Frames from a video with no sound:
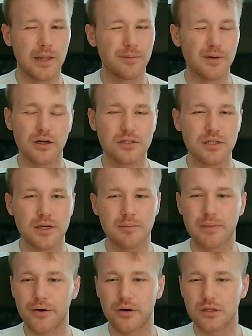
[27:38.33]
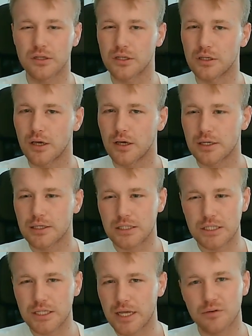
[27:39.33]
because I barely
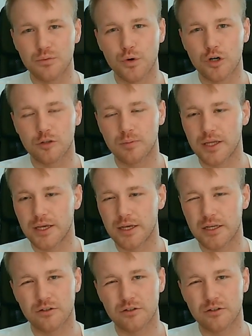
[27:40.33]
see any wordplays.